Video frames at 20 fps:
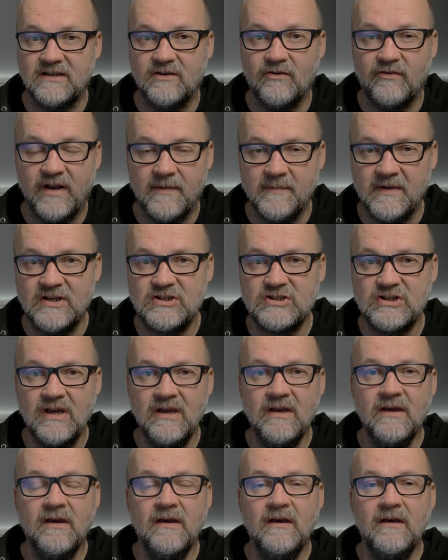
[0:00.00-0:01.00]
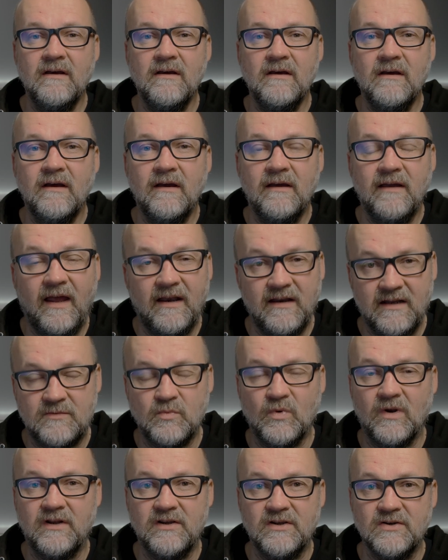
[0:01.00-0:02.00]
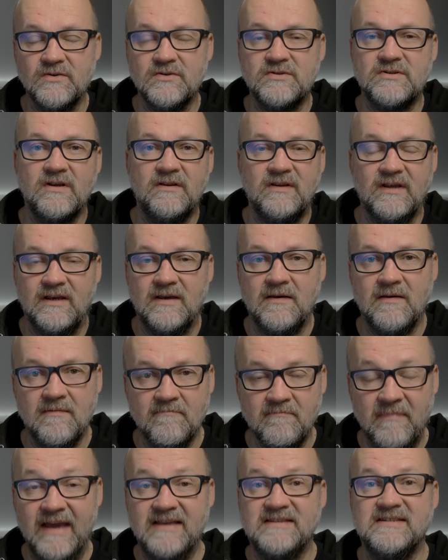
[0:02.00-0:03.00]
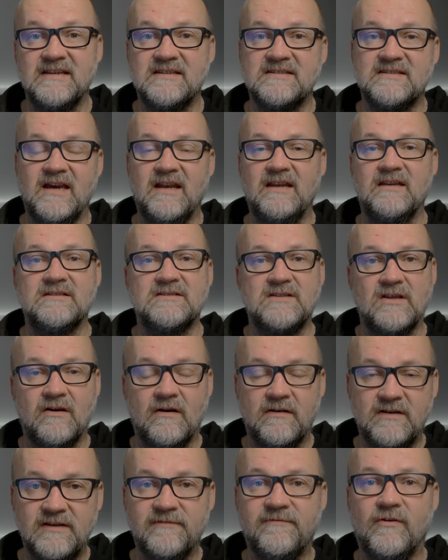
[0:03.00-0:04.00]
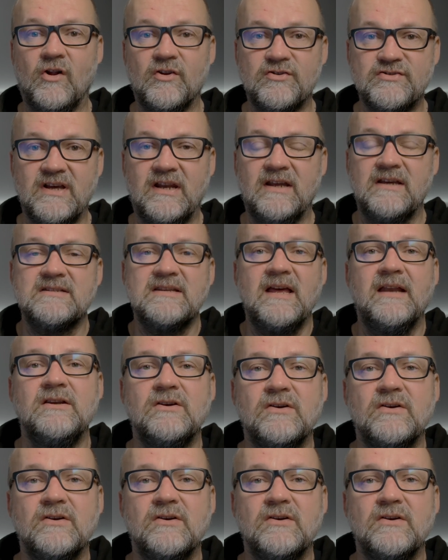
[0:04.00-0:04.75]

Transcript: your image, and it will use the basic settings, the default settings, and you